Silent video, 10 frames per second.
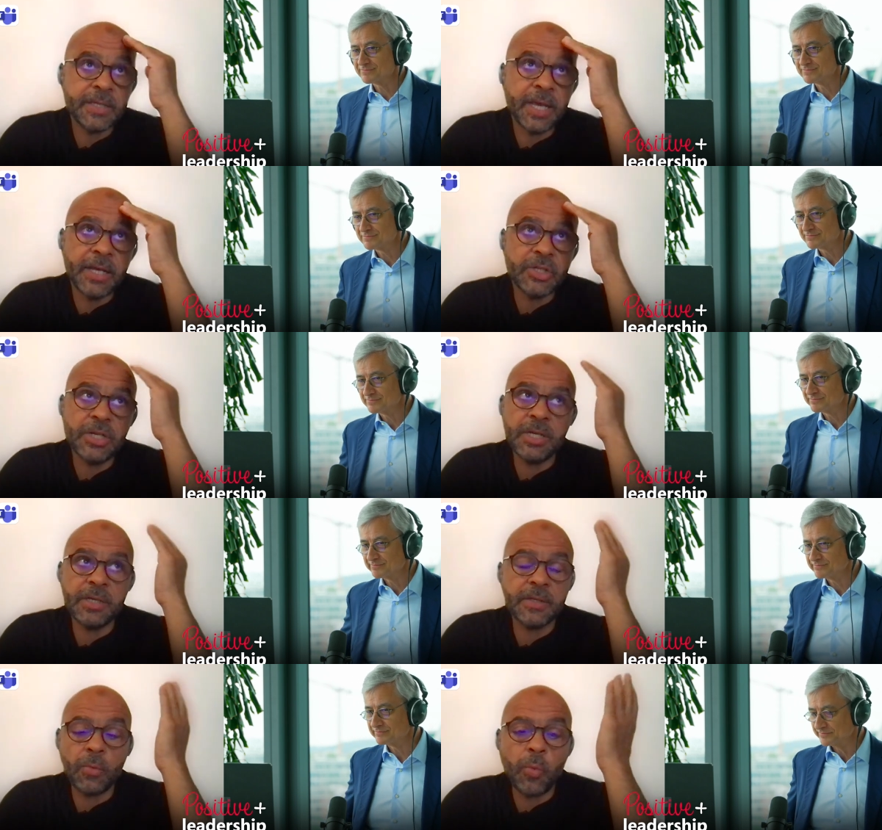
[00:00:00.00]
Speaker 1: It's actually
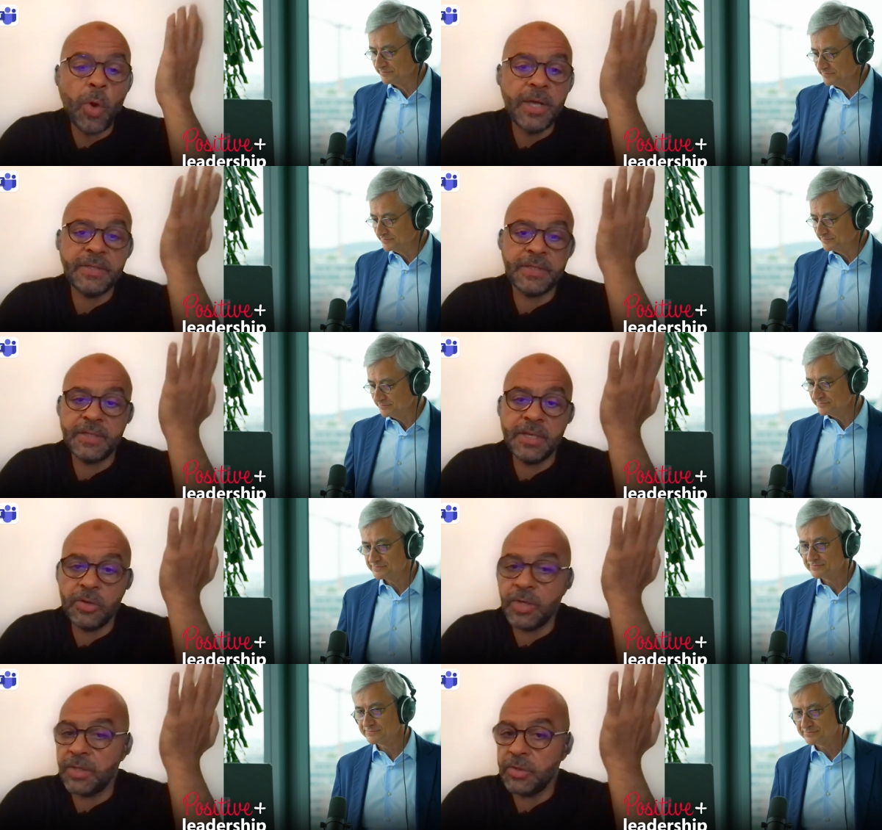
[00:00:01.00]
the wisest
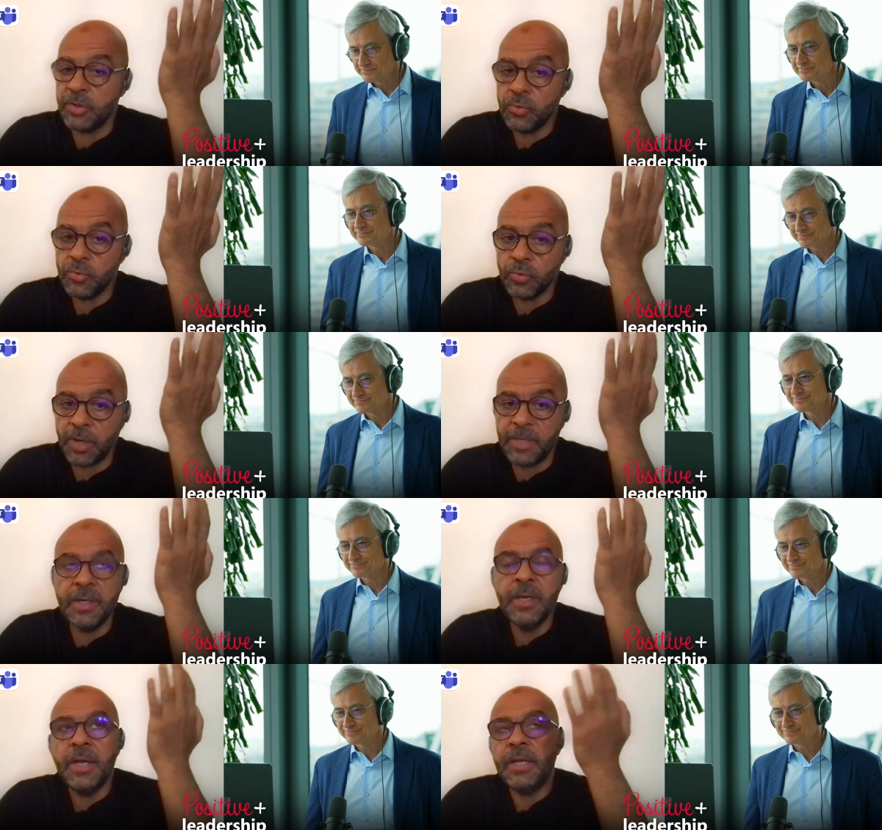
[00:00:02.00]
thing you can do. I
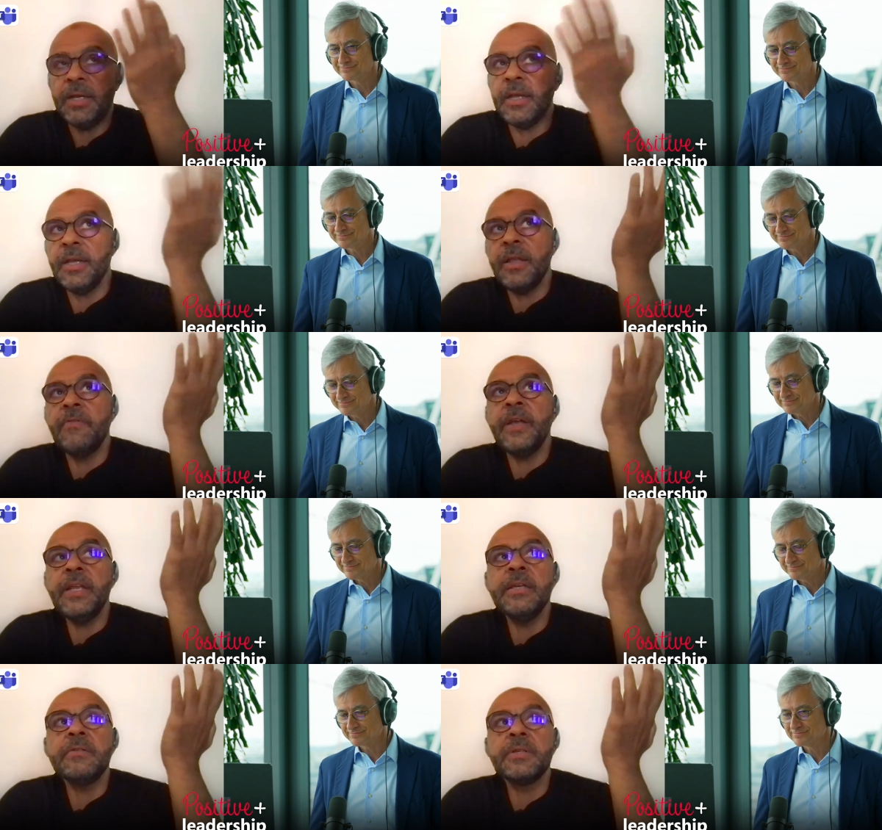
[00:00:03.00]
mean, in a, in a
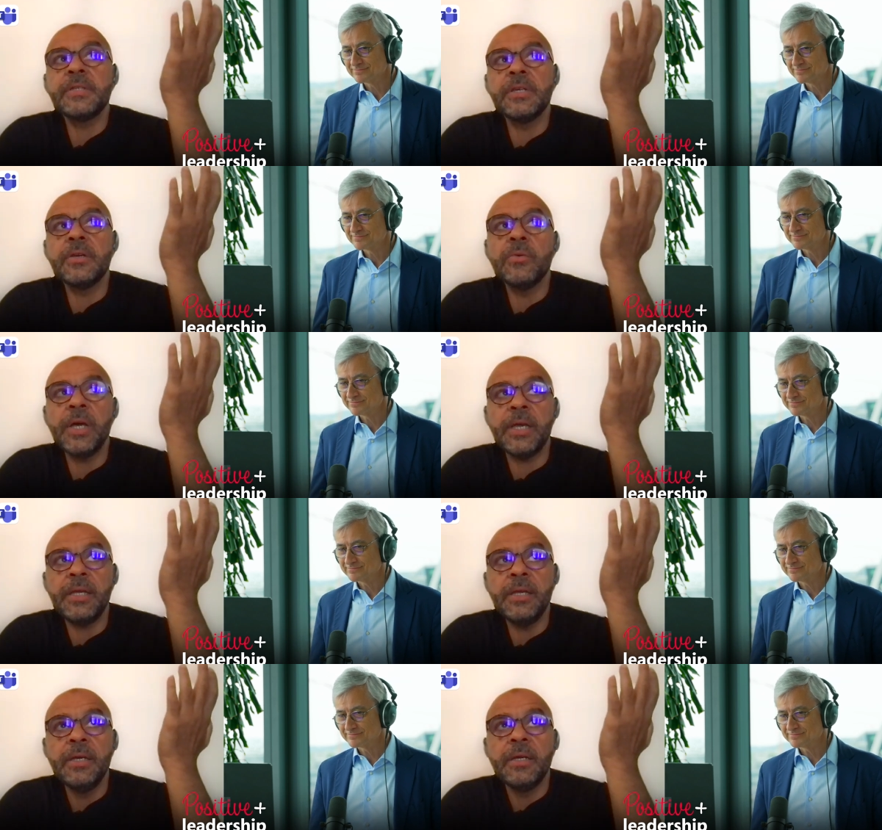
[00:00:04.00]
very interesting
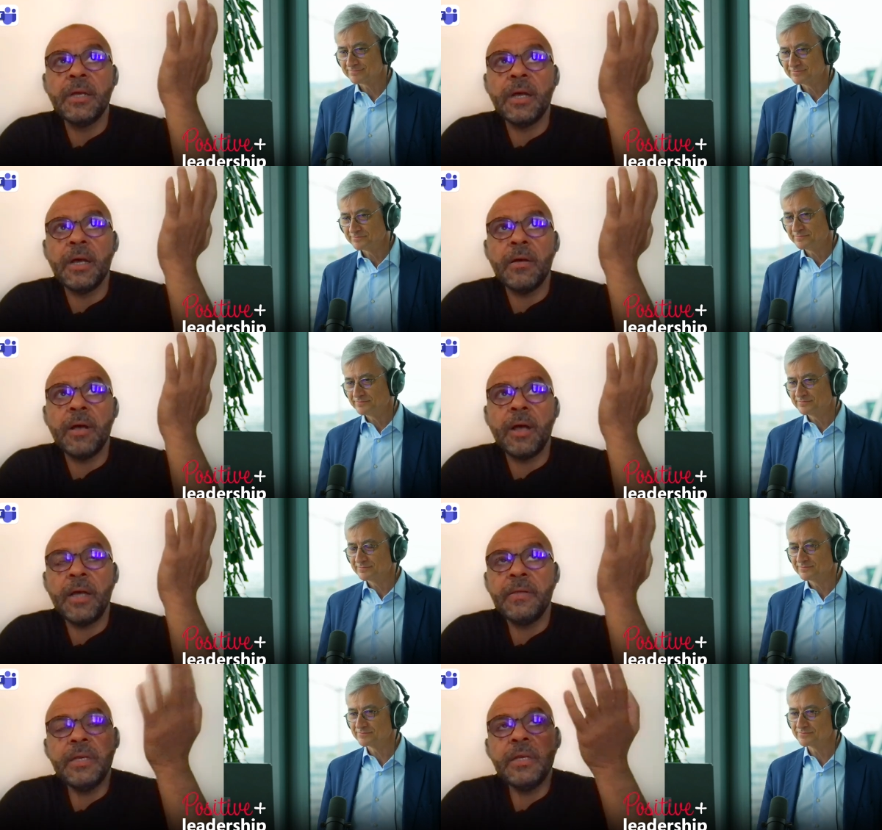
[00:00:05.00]
way, uh,
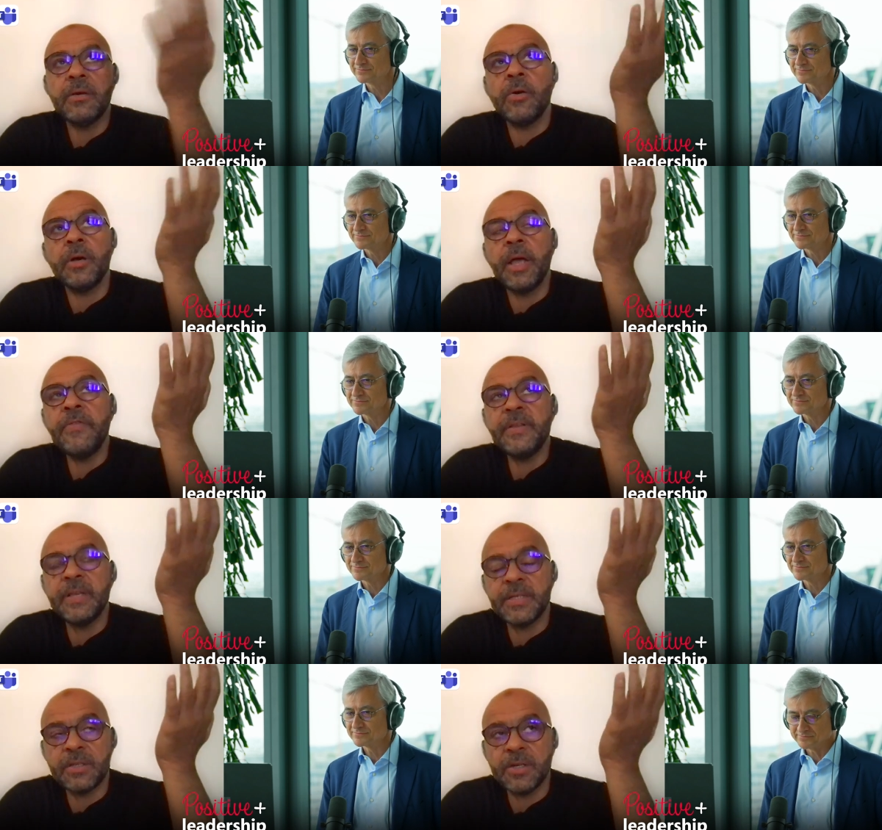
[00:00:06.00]
I think uh,
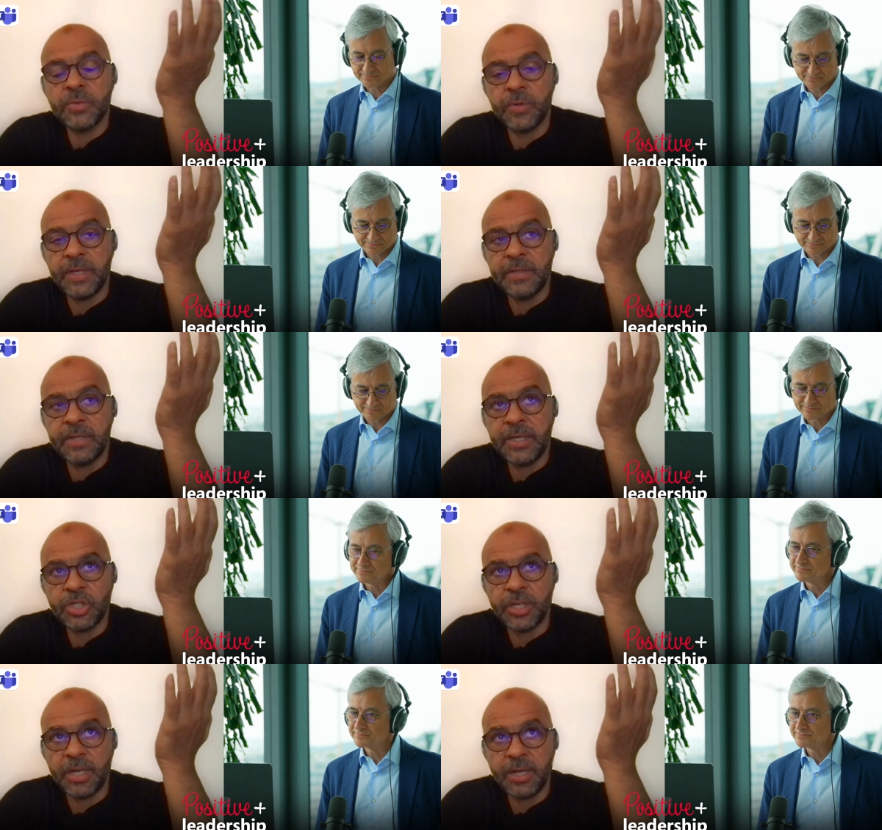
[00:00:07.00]
everything starts with
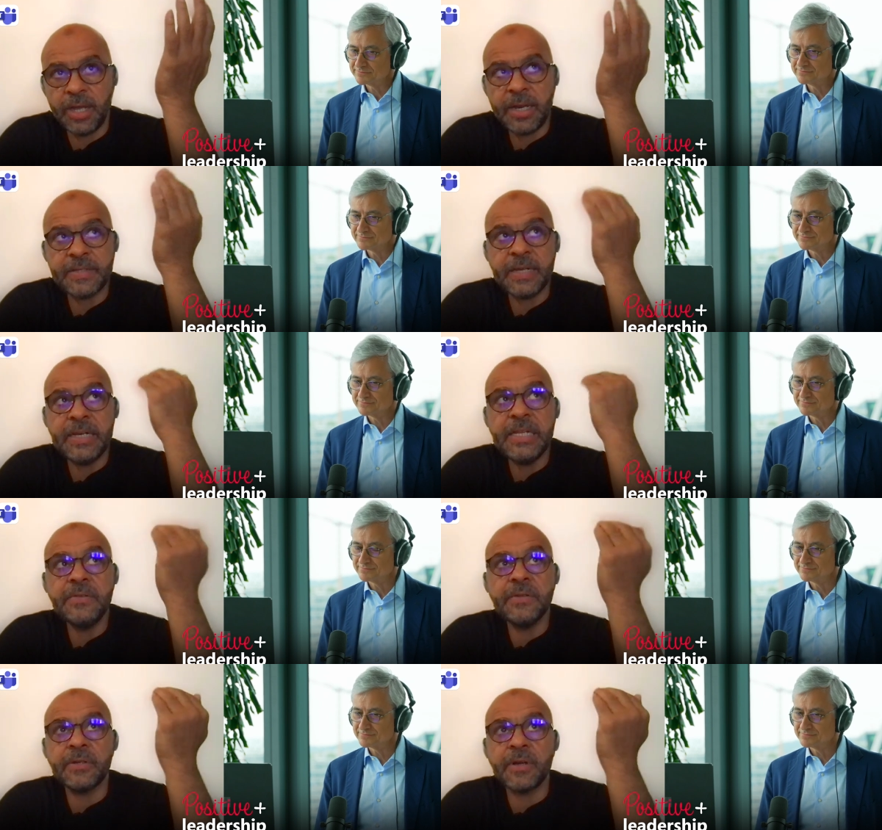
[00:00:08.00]
intention. And, and, as a
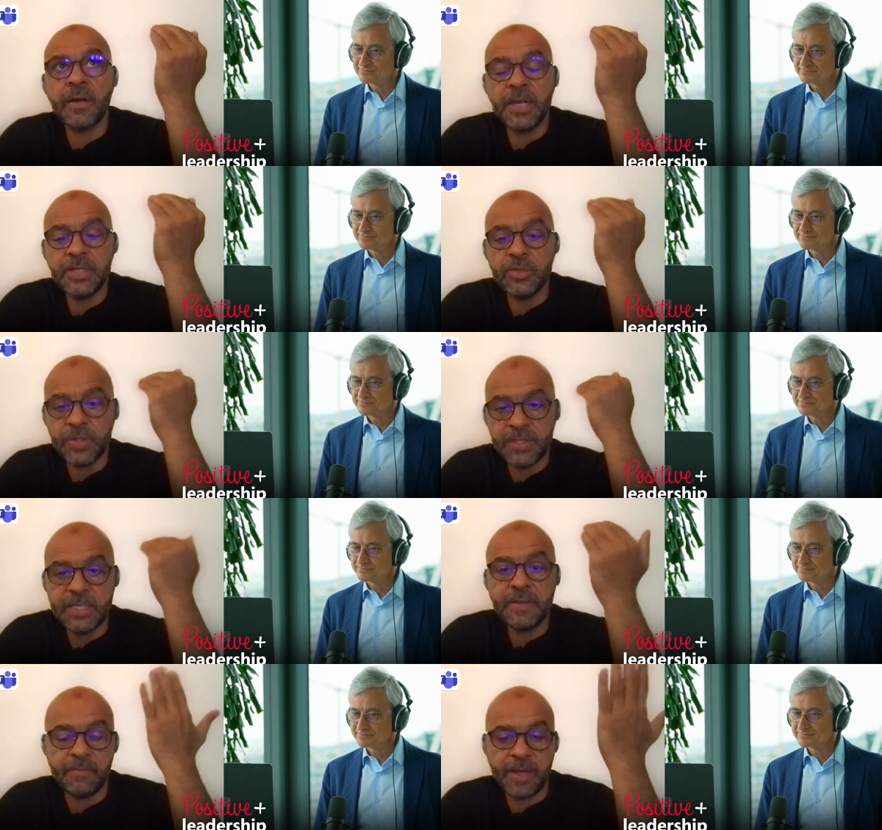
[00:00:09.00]
leader, unless you
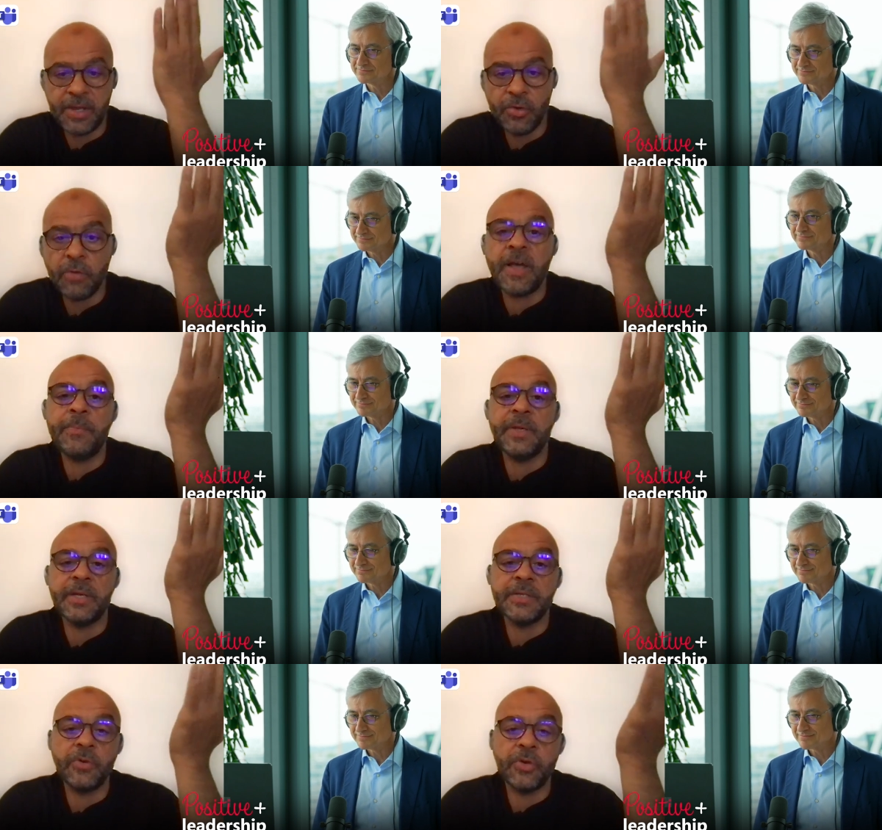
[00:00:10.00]
see the value of
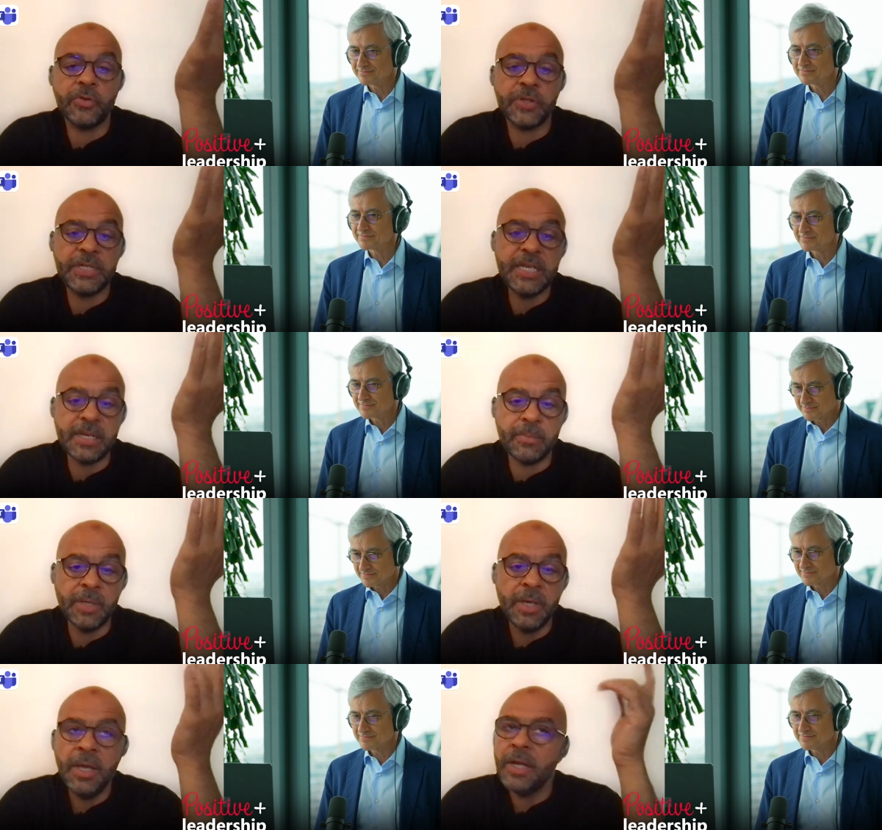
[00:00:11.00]
happiness for your team,